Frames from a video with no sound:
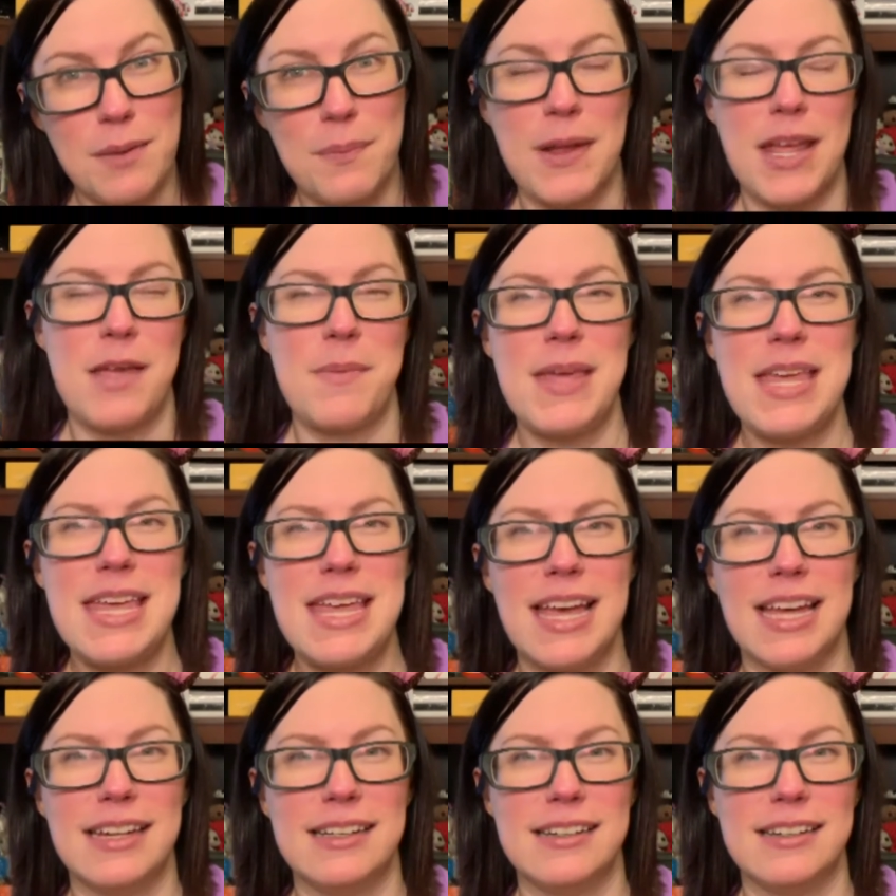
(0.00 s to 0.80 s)
baby
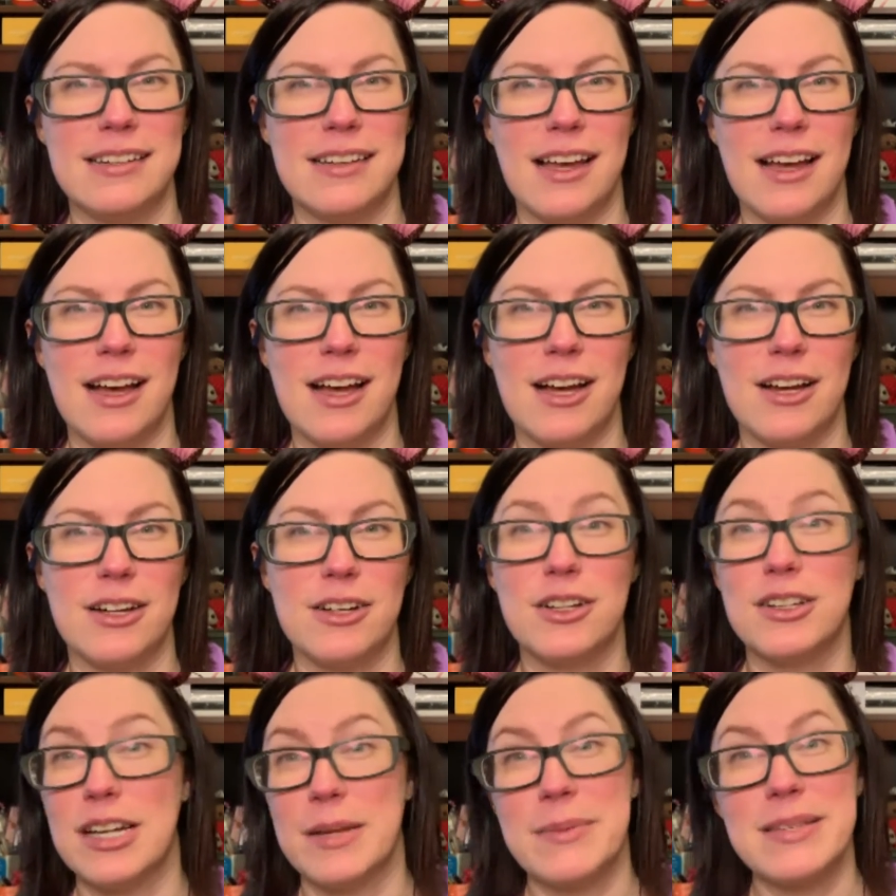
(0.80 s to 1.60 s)
and
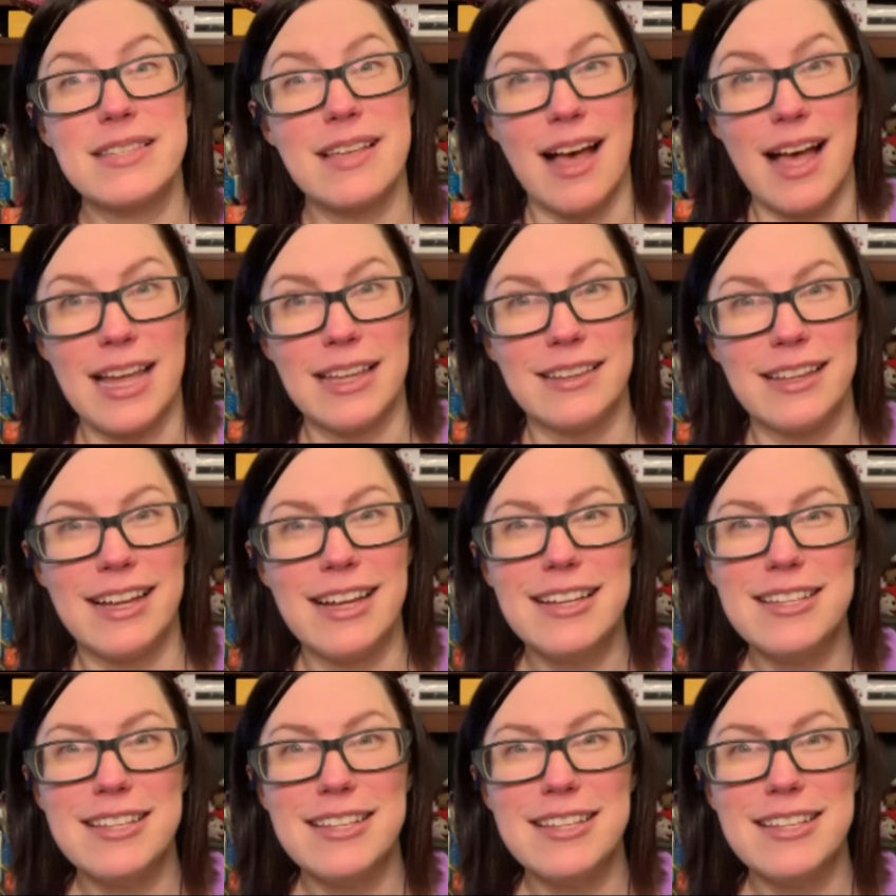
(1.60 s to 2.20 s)
her name is Isla.